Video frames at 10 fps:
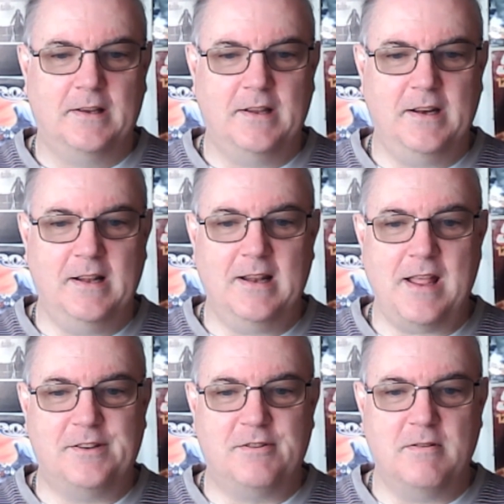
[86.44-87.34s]
and it
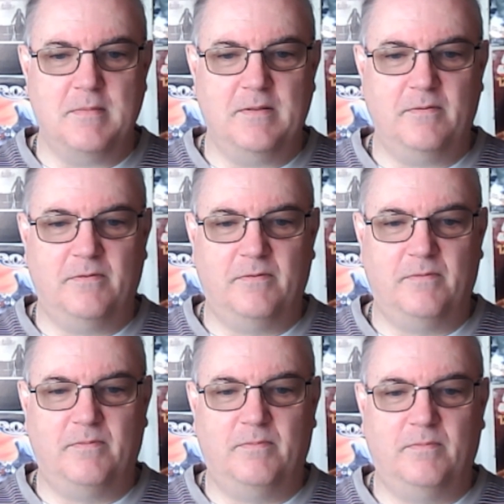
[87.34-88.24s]
led to him in
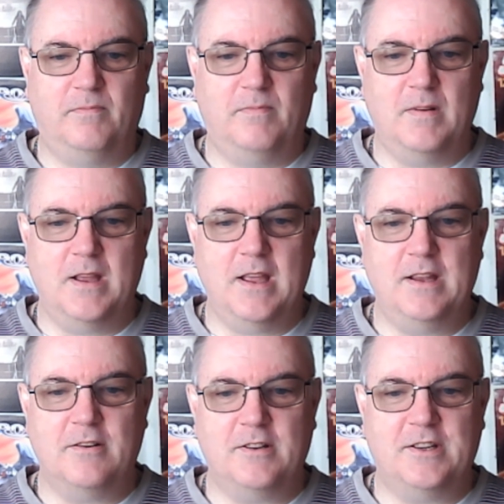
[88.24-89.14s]

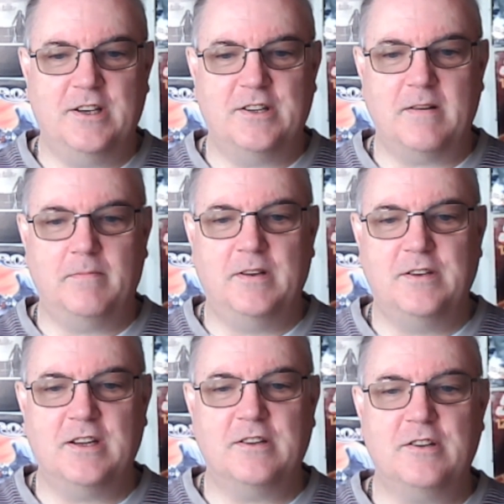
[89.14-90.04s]
in
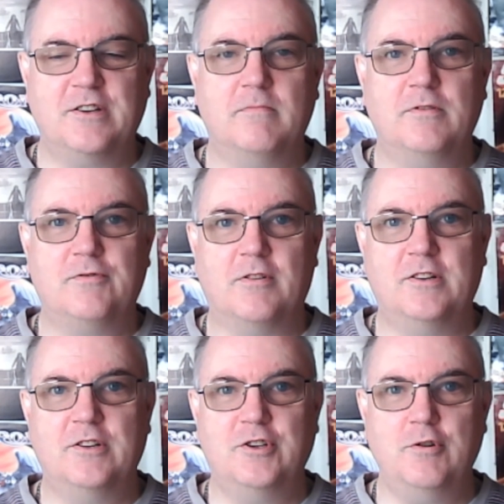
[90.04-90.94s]
1976 that someone
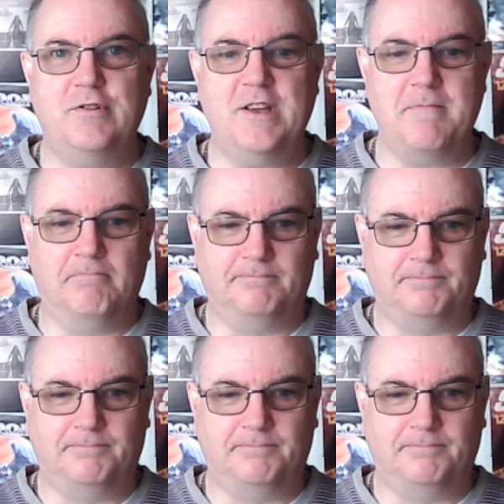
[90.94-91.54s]
tried to shoot him